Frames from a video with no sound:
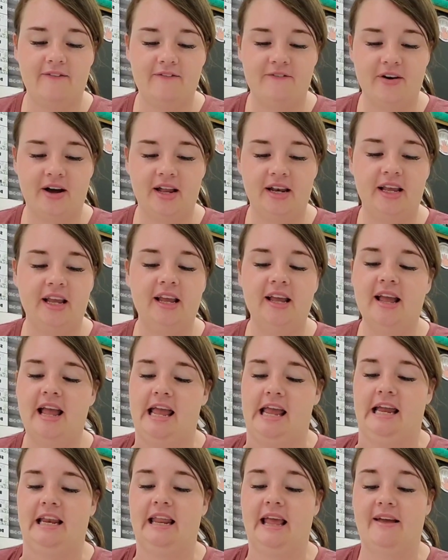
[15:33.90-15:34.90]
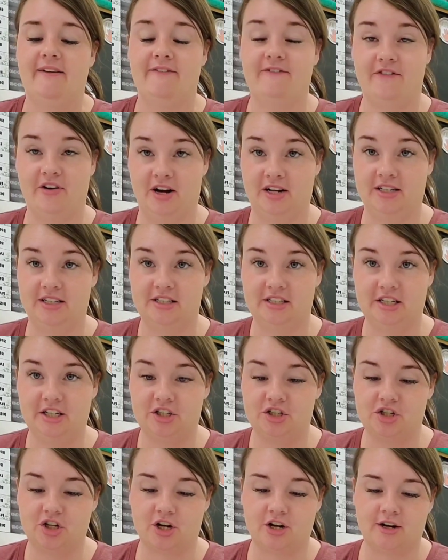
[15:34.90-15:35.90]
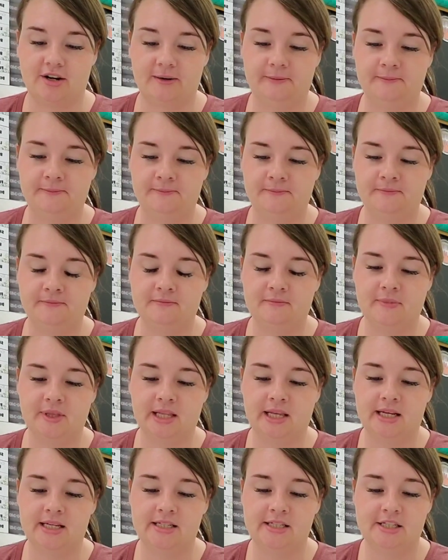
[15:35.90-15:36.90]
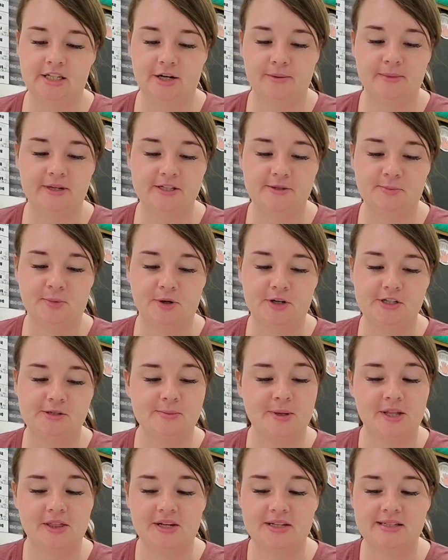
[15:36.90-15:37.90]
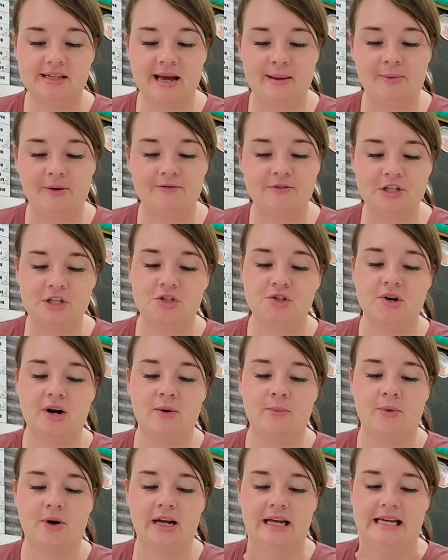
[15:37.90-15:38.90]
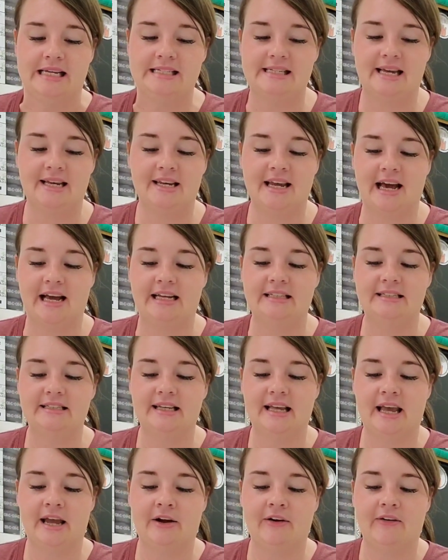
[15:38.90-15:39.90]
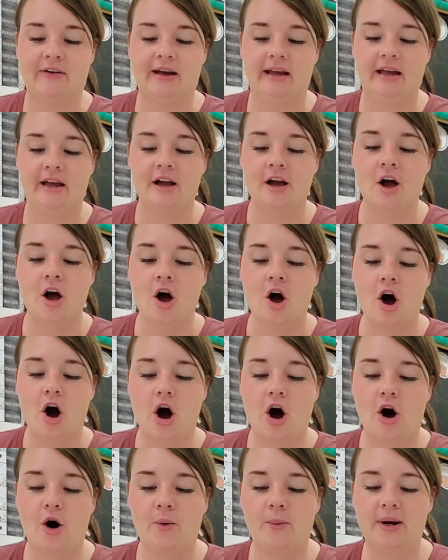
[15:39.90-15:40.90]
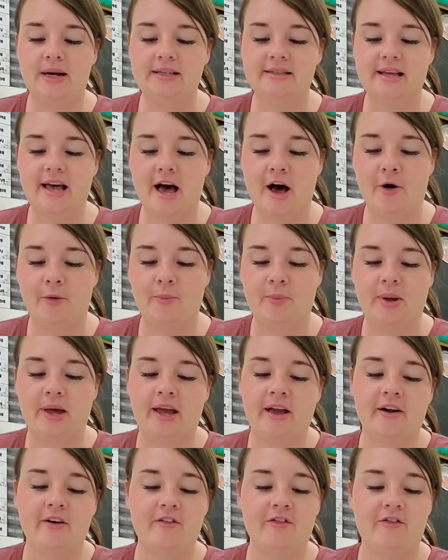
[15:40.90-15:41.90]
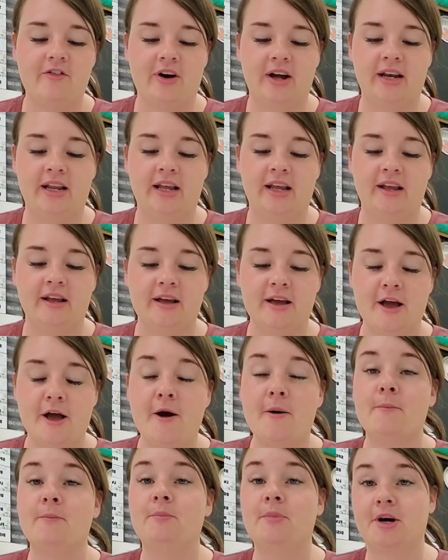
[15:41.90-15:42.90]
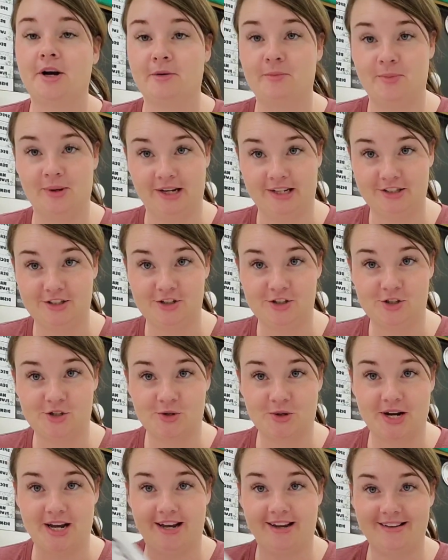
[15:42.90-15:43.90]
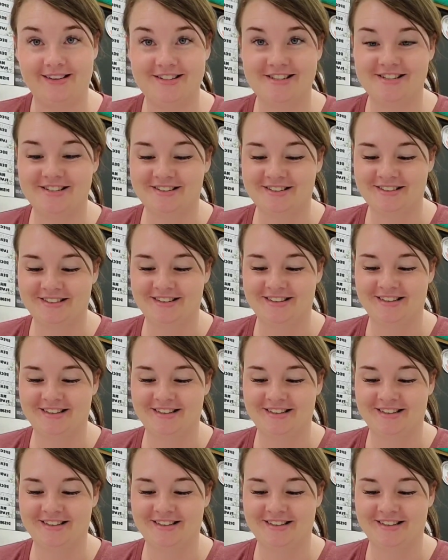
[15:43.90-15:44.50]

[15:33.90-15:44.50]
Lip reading: funny and a fun teacher. Dear Miss Boersma, the type of teacher I want is a nice, caring, always helping, funny, but a bit strict.